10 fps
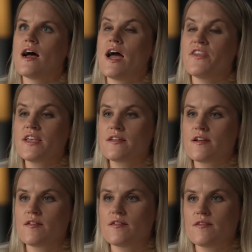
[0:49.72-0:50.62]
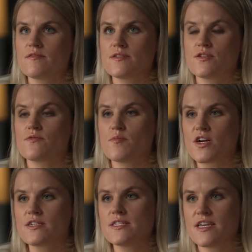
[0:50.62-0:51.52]
I think, so
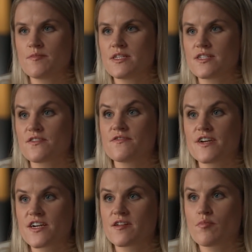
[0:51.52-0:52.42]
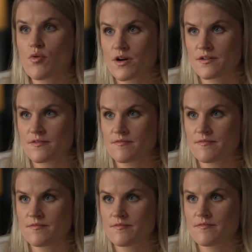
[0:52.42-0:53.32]
Mark's statements are very important
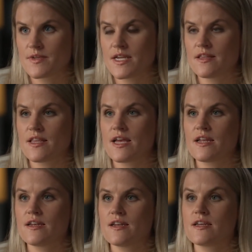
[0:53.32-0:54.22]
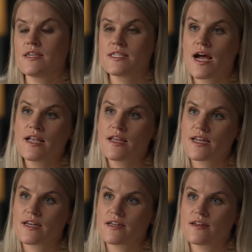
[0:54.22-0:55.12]
in that he's
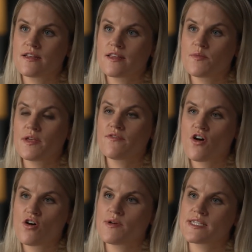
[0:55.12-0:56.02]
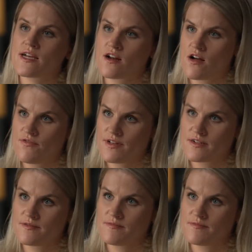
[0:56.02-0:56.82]
highlighting that we have always had conflict.